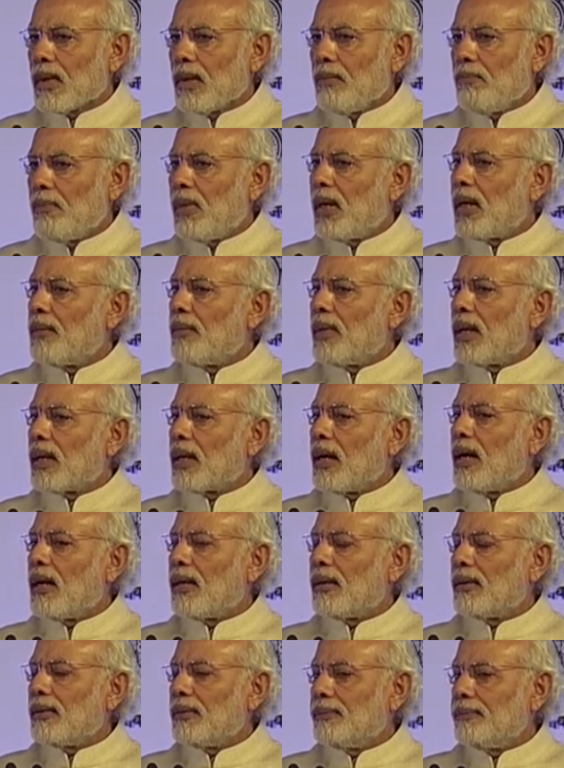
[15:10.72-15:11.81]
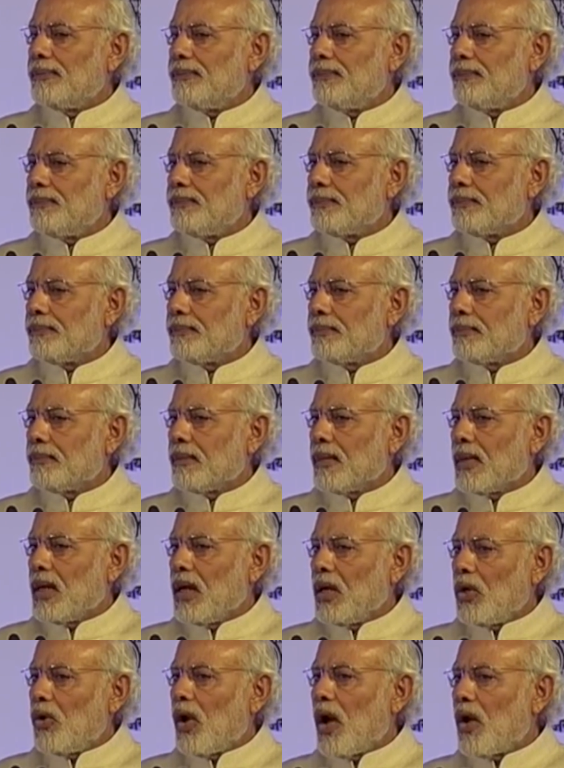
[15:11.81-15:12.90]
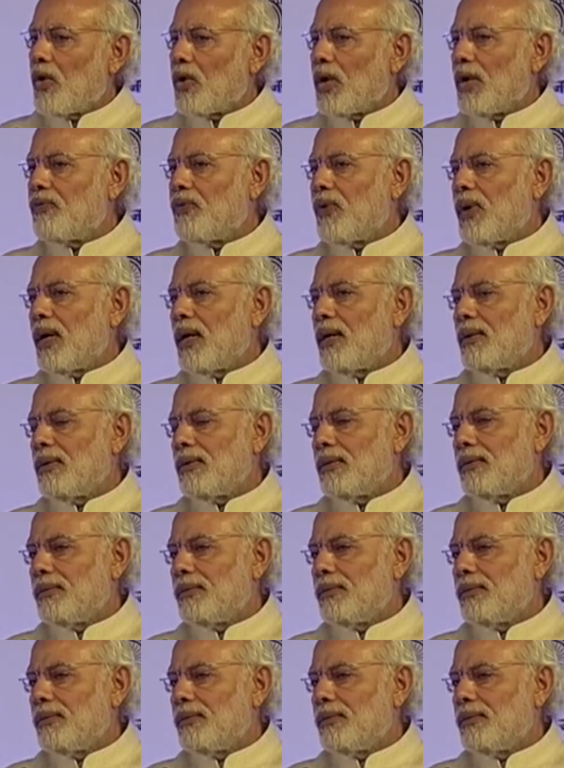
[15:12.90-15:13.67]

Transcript: Madam Lagarde, you have referred